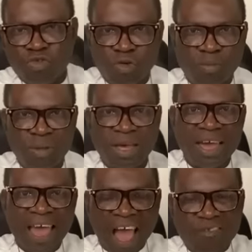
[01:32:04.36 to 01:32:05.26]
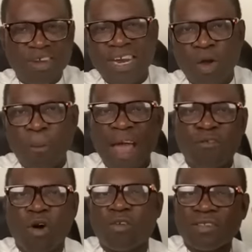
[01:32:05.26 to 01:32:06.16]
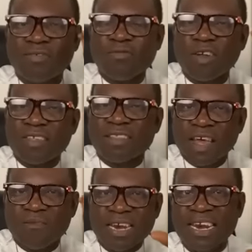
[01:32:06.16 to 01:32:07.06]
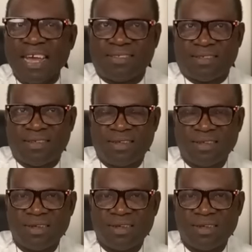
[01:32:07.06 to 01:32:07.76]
tunes you. Every day, you bear for 47 days.